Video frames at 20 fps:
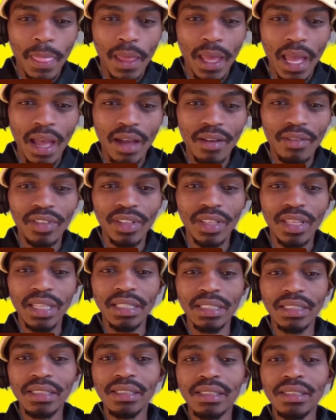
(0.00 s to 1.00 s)
cover
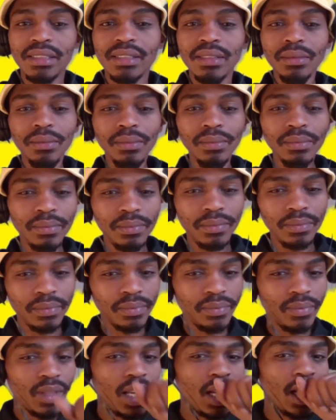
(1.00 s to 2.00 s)
this
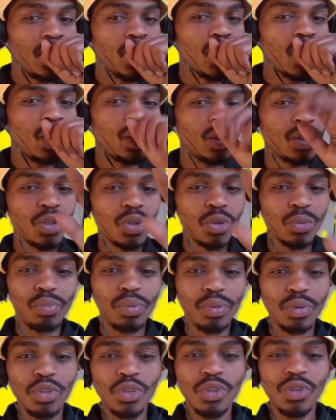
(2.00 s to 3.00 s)
and also
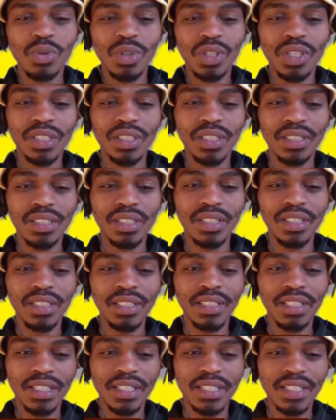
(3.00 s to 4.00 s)
put you in
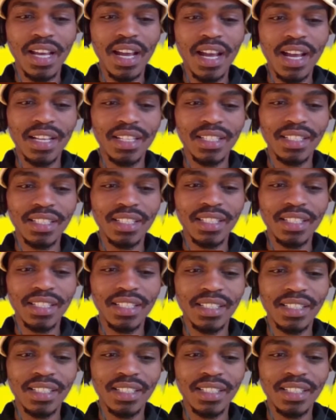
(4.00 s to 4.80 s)
the stars,